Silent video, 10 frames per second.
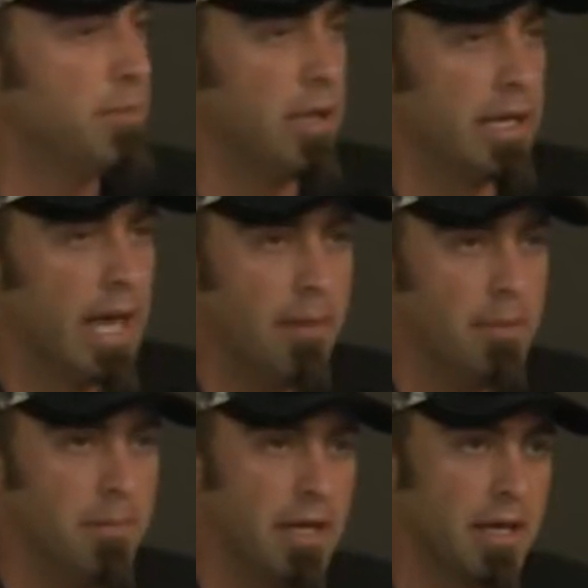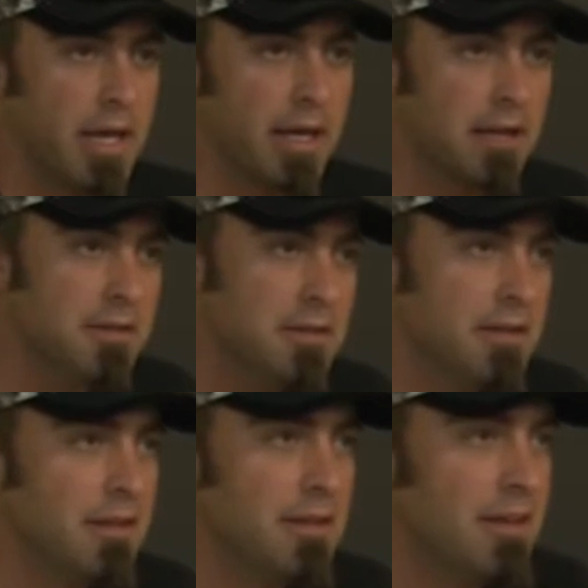to play a game and to be a kid.
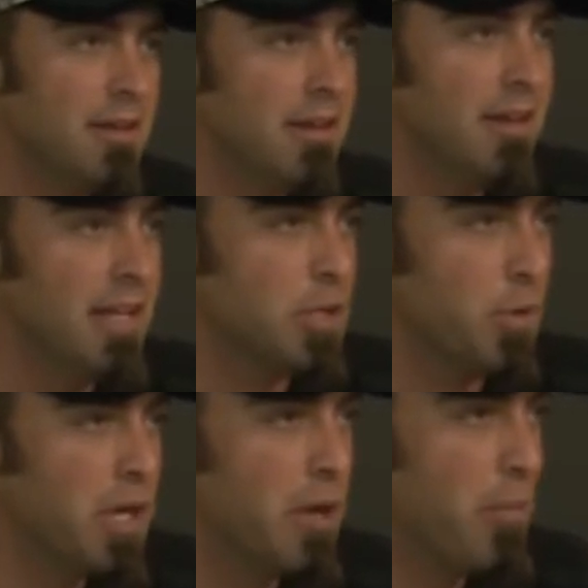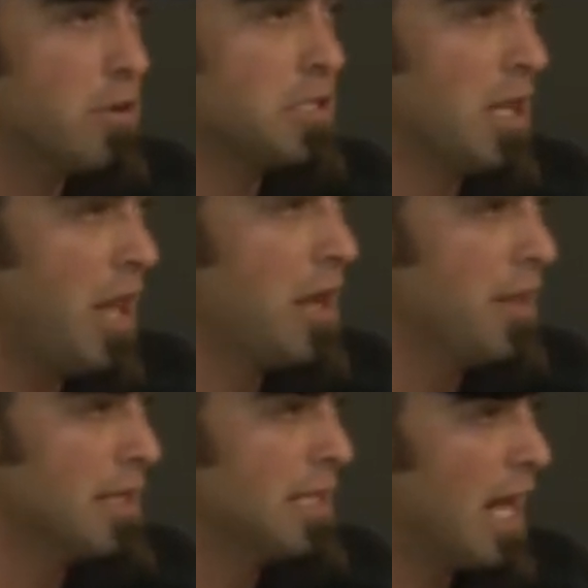And so we get approached on a lot of
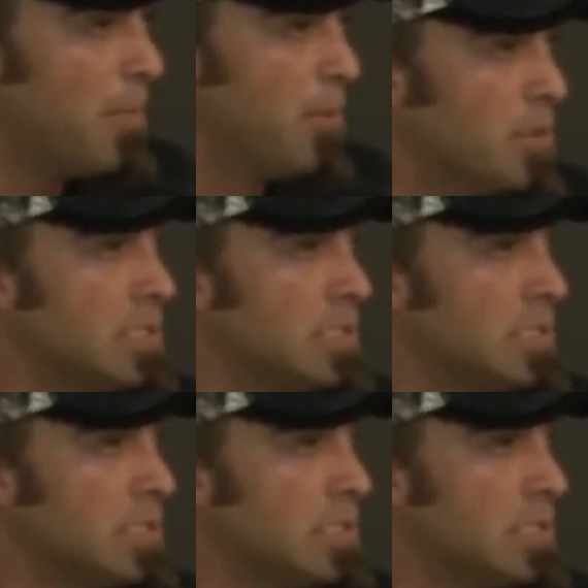things. A lot of people are